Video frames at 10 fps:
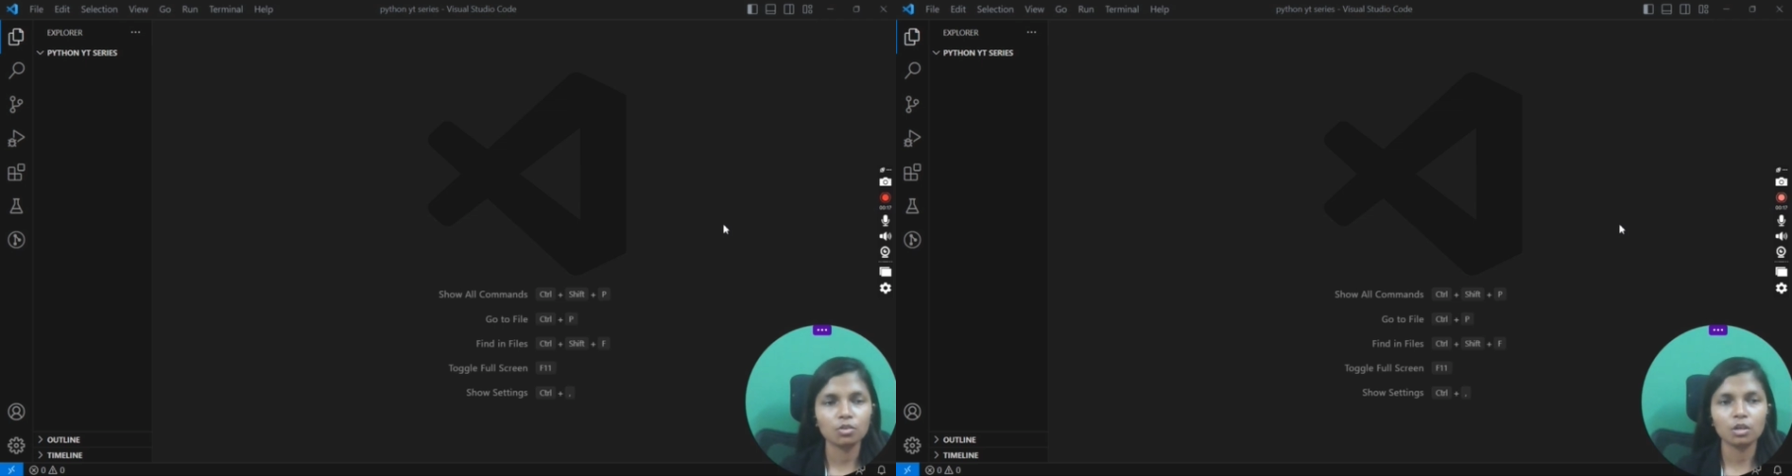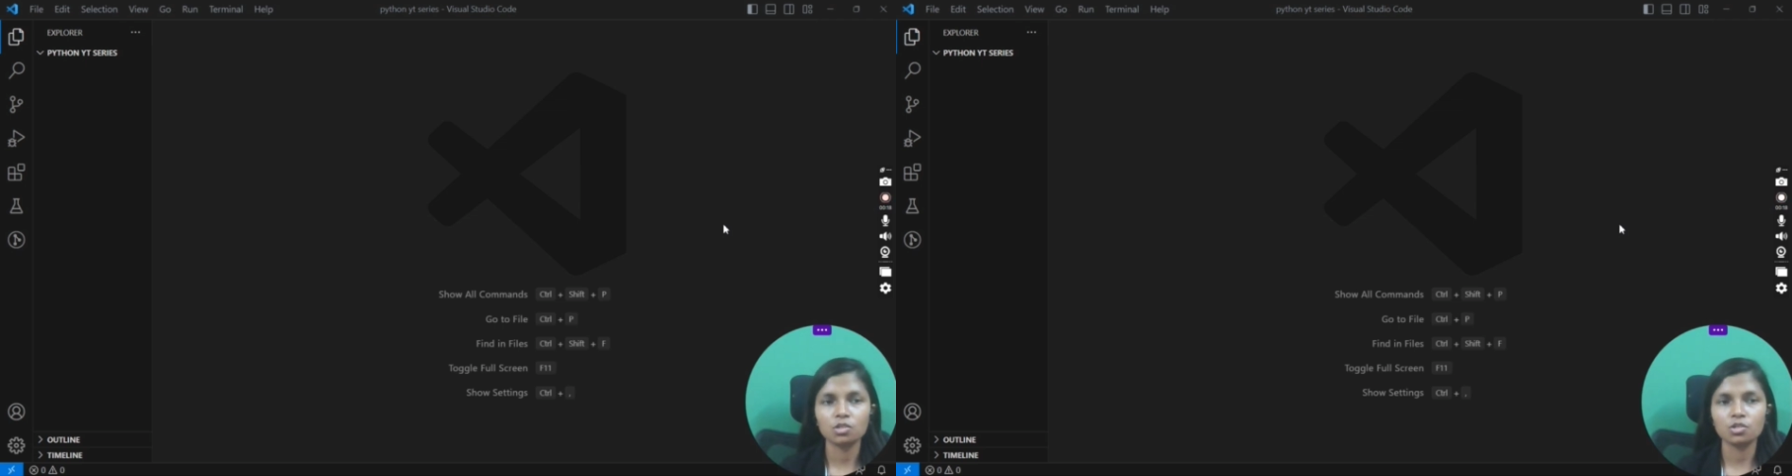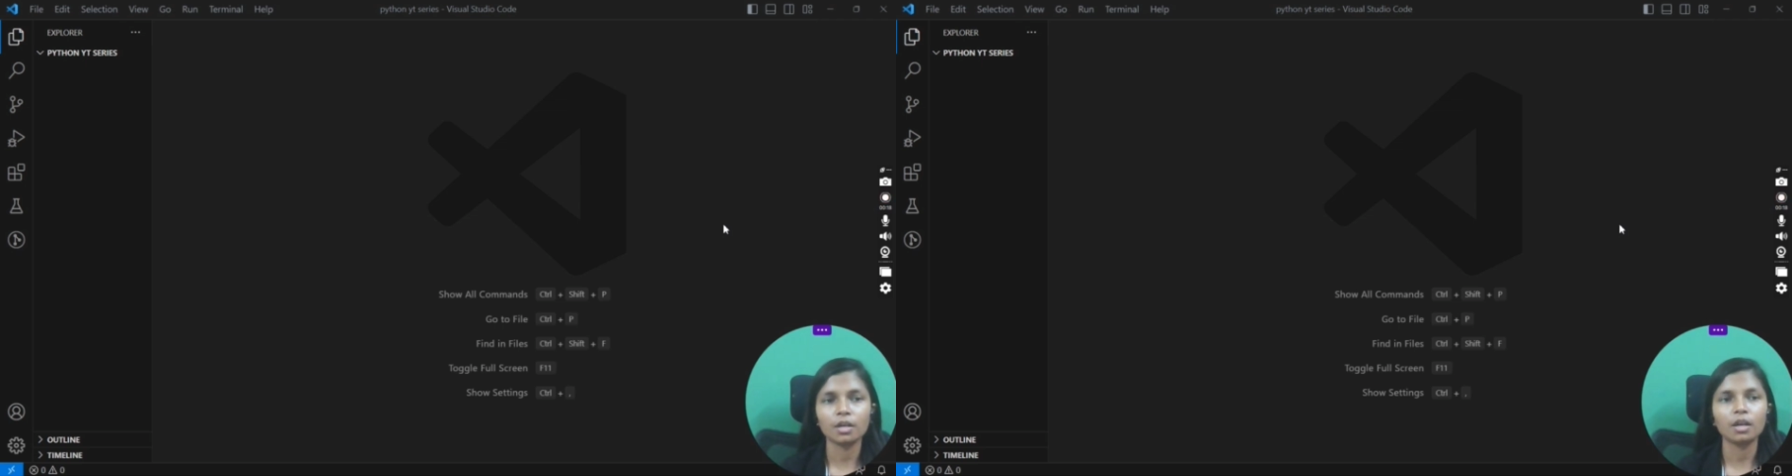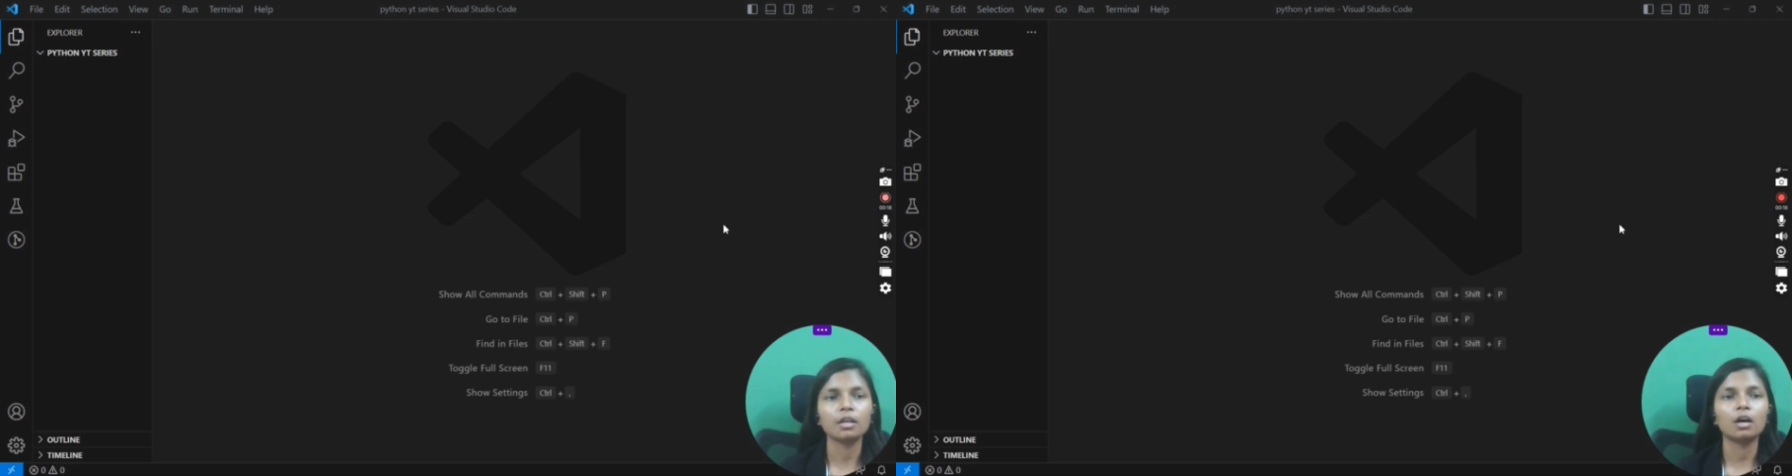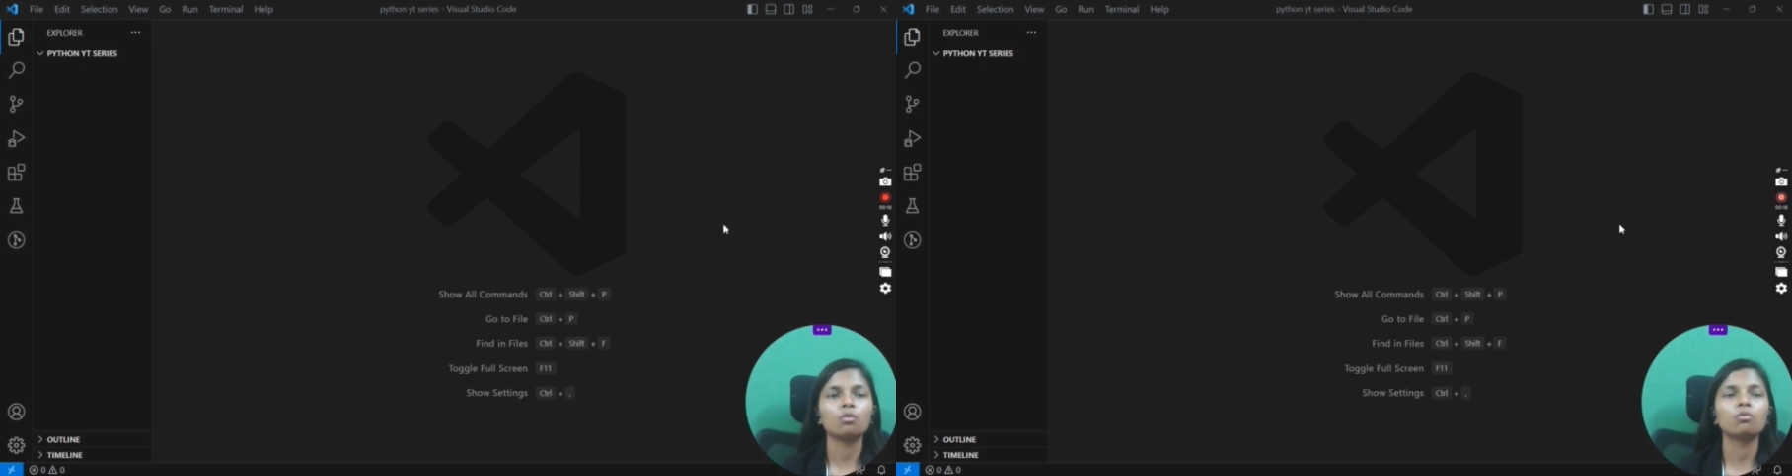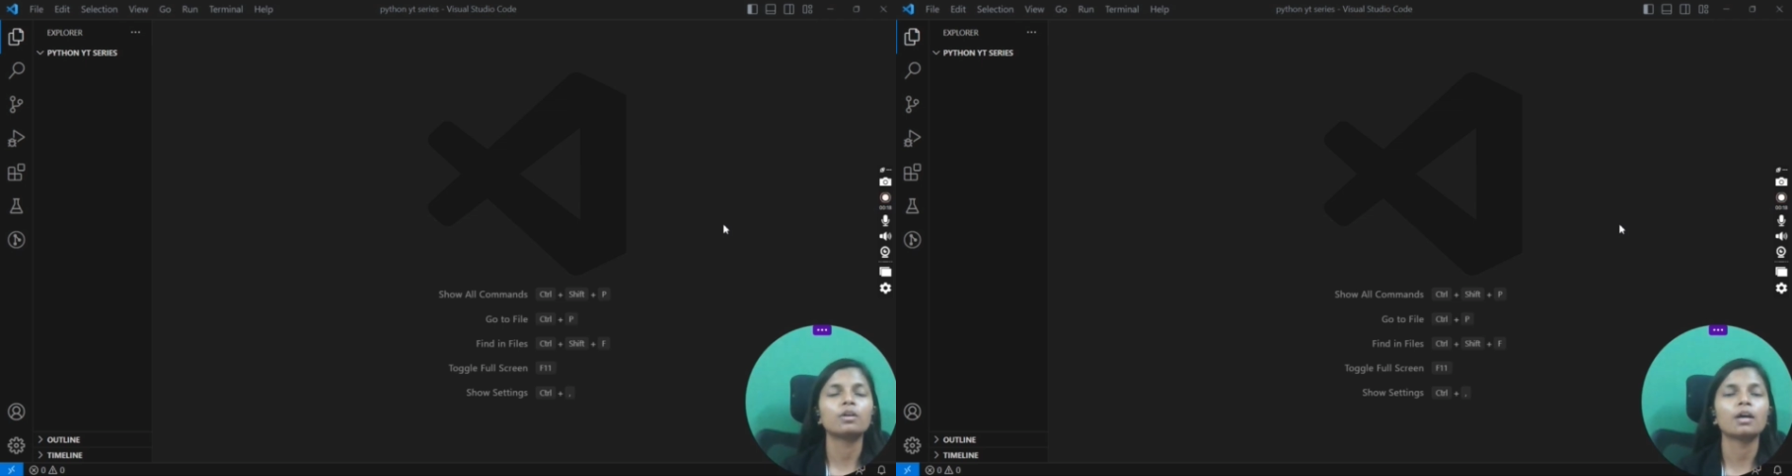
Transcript: You can check it out.